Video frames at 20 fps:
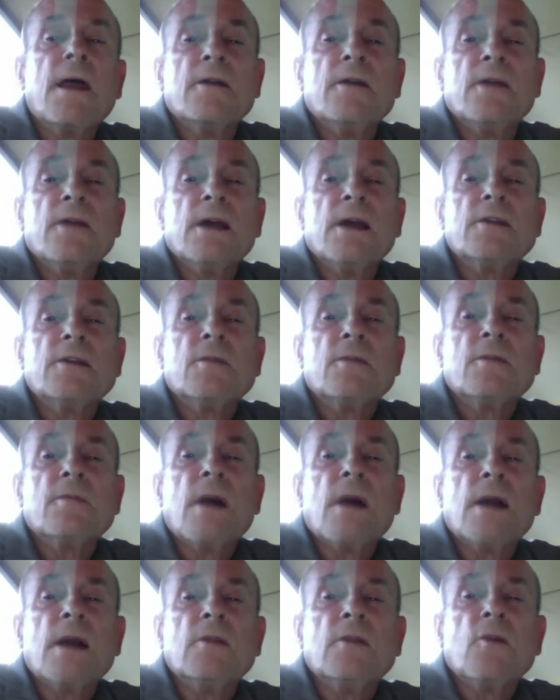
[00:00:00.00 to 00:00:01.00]
That's in
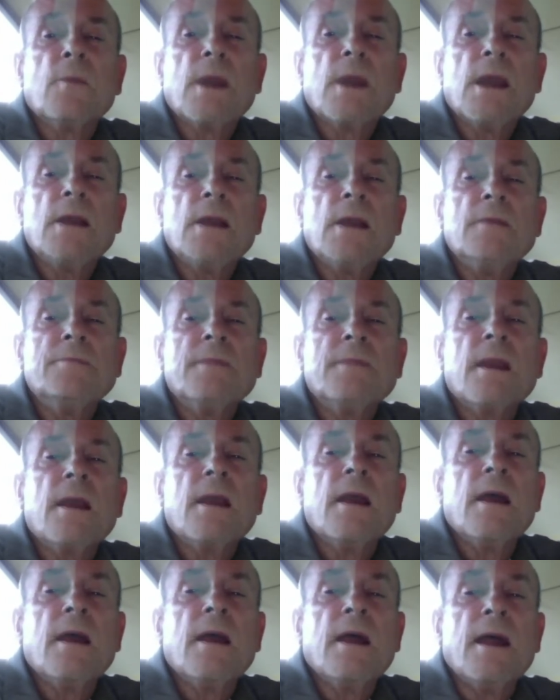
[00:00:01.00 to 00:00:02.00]
my domain,
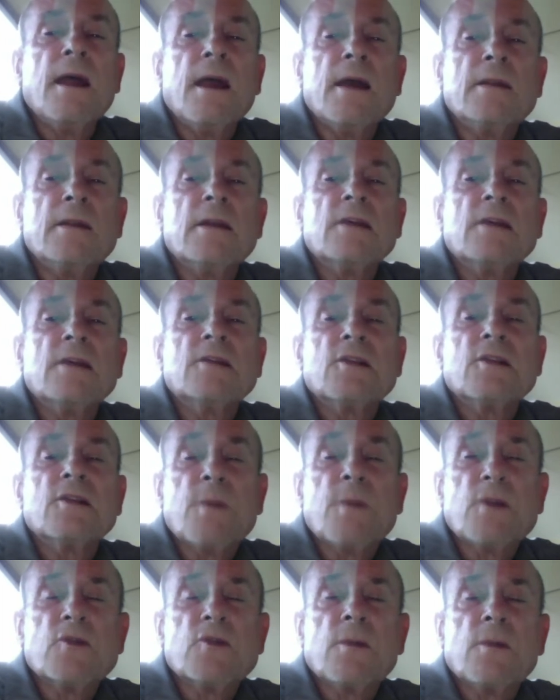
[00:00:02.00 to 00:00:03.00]
and that's a
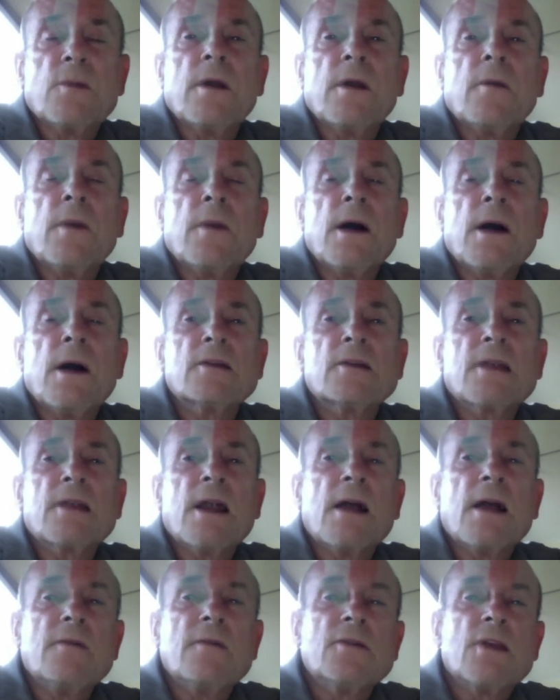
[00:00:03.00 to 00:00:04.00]
special mailbox
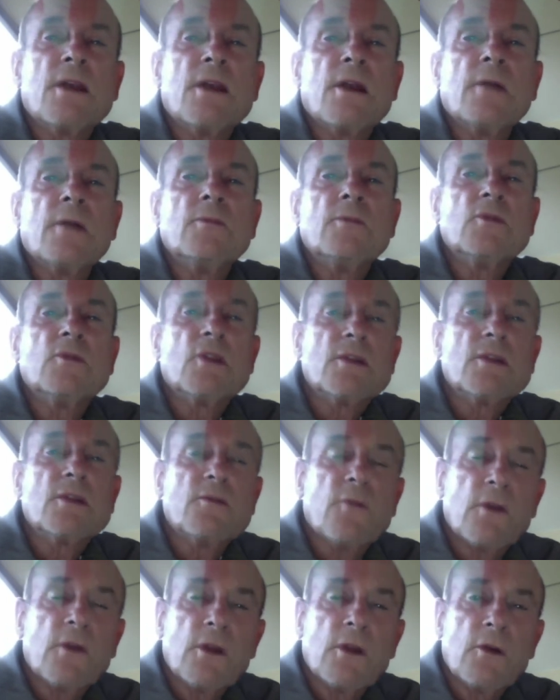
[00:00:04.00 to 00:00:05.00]
that I've set up just
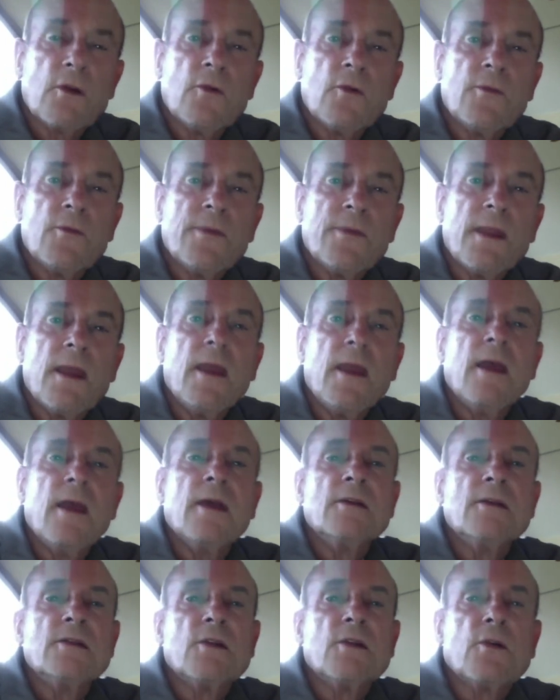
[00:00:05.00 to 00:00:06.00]
for you
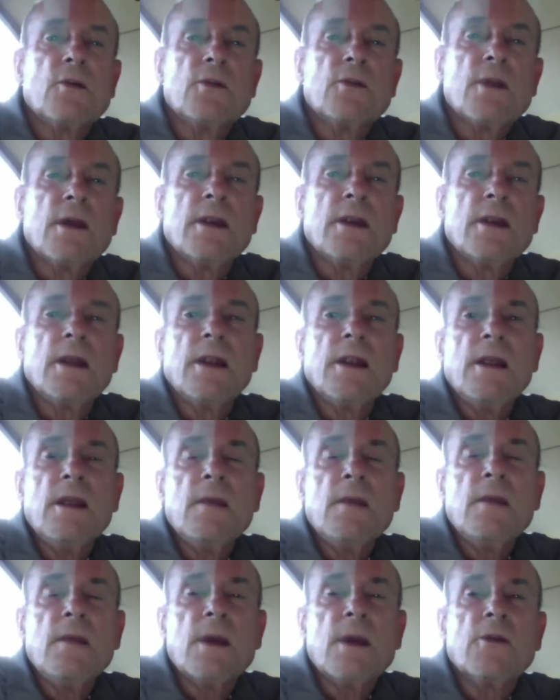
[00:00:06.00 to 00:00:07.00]
so that
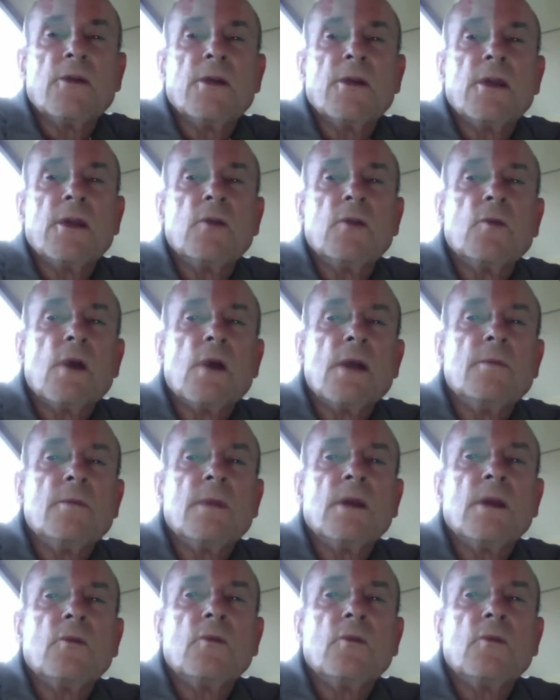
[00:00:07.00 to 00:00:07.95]
any email that you write me